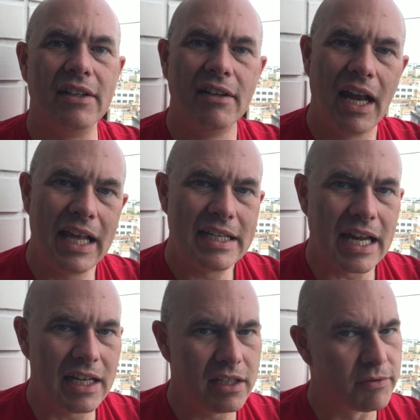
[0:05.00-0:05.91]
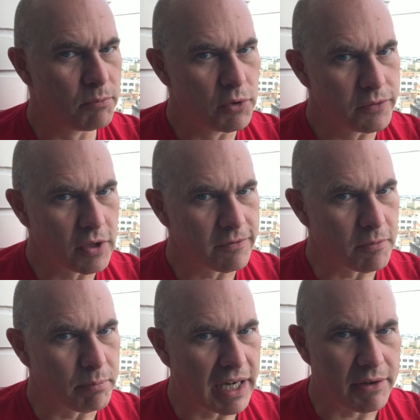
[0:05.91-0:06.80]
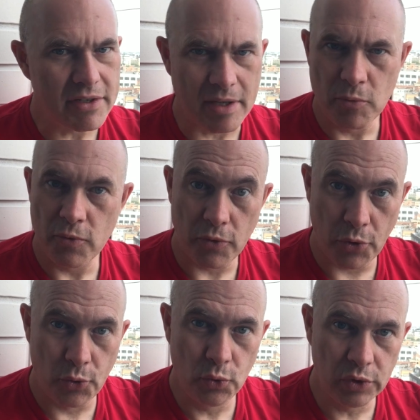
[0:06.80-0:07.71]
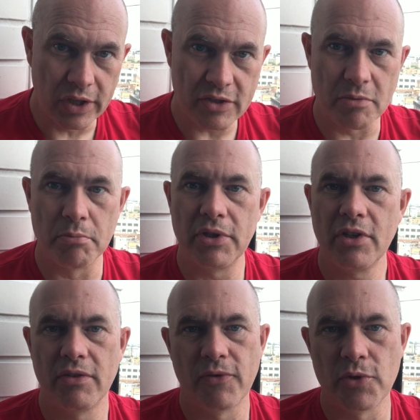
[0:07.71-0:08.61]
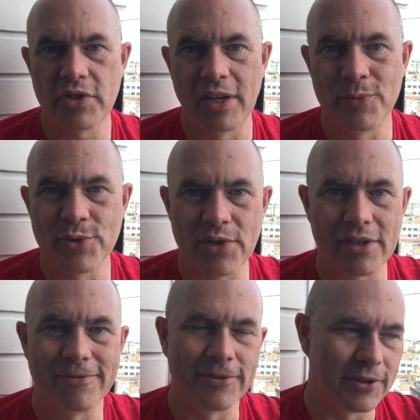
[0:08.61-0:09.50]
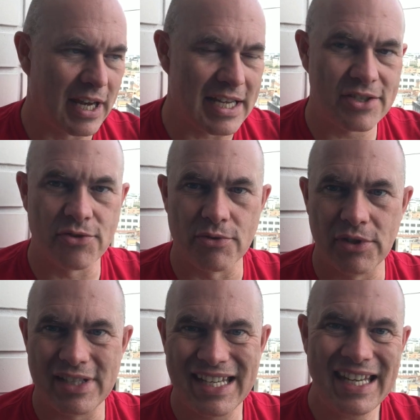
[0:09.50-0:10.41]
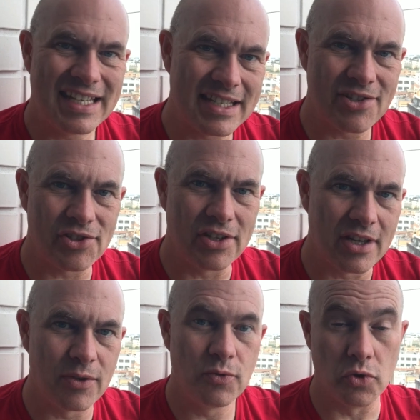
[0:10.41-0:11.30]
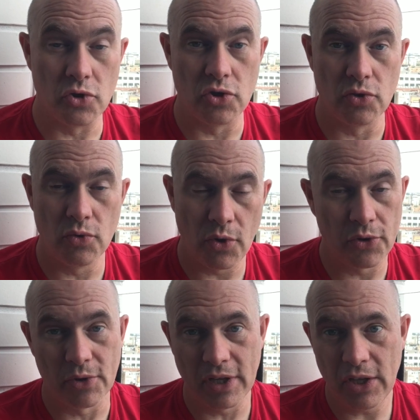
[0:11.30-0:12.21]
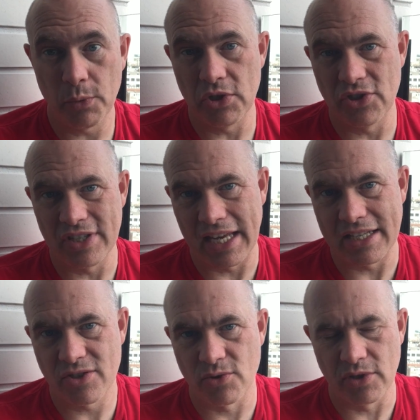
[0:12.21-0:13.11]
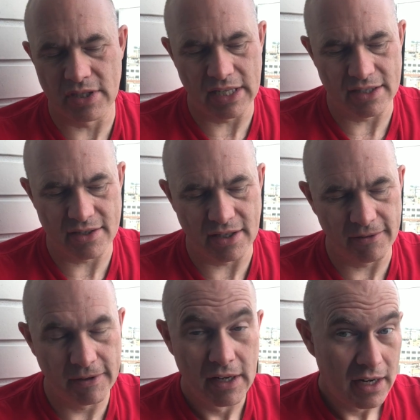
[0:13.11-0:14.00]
here, and I have moved on from Paris. I moved through Luxembourg. Of course, I was there for Asteroid Day. It's actually now June thirtieth, which is Asteroid Day itself.